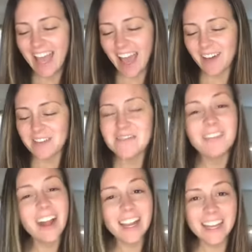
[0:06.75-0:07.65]
happy
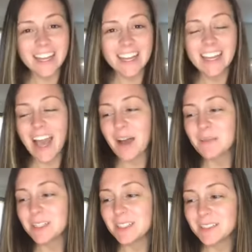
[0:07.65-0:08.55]
Friday.
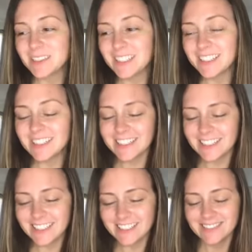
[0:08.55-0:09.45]
Happy New
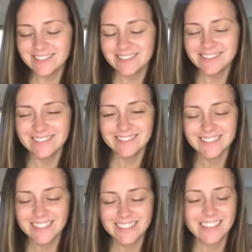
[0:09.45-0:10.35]
Year.
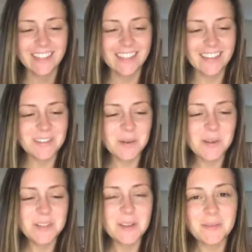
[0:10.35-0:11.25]
There's
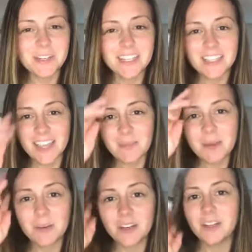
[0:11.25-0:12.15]
always so much
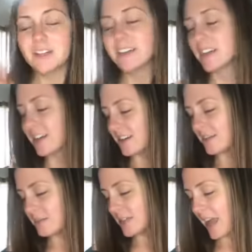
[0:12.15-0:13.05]
excitement when a new year
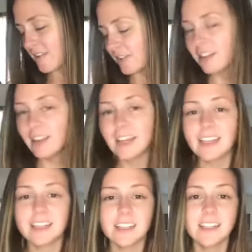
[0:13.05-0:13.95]
comes, I feel
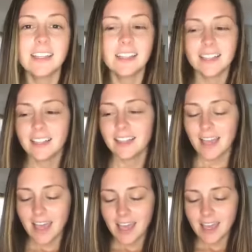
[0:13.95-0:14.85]
like.
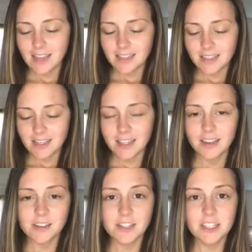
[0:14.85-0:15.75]
And
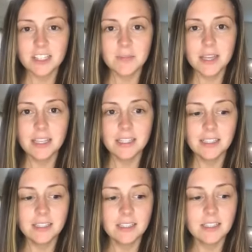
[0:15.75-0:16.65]
there's just been
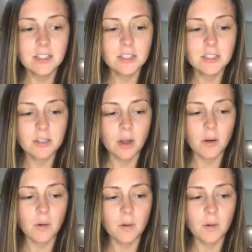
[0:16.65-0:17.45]
so